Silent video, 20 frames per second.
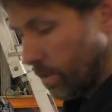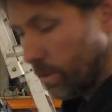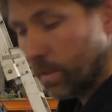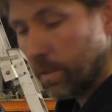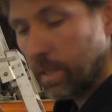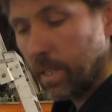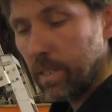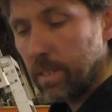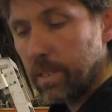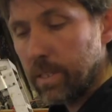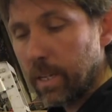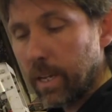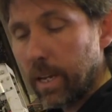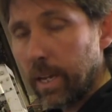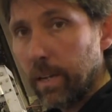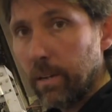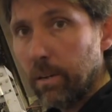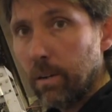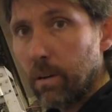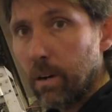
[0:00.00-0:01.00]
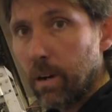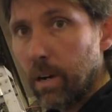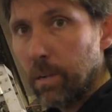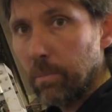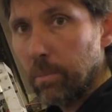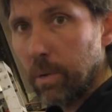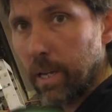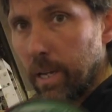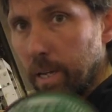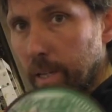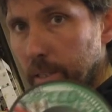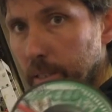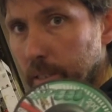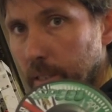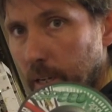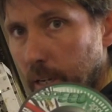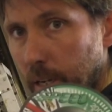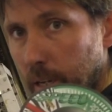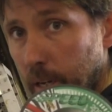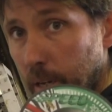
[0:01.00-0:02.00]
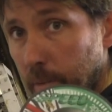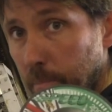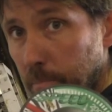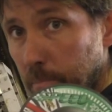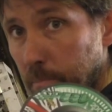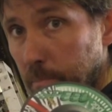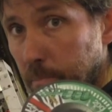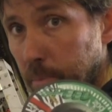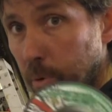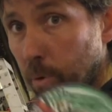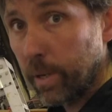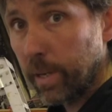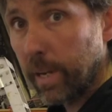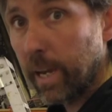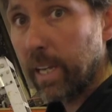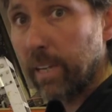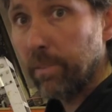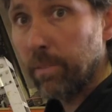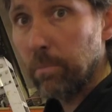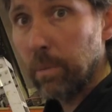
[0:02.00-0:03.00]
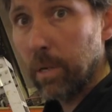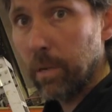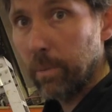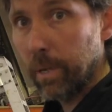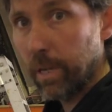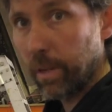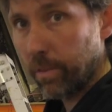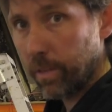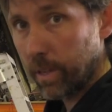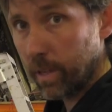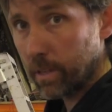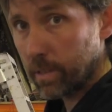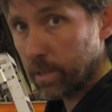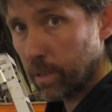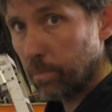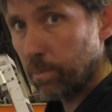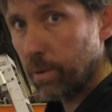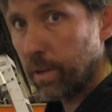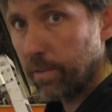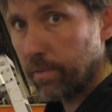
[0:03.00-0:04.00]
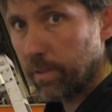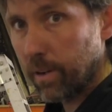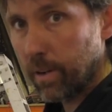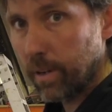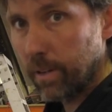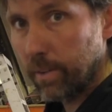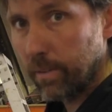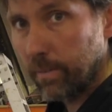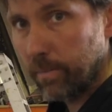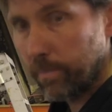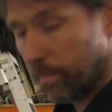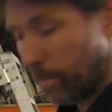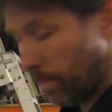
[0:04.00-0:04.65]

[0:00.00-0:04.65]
So these angle grinder blades are zero point eight of a millimetre thick, so pretty fine.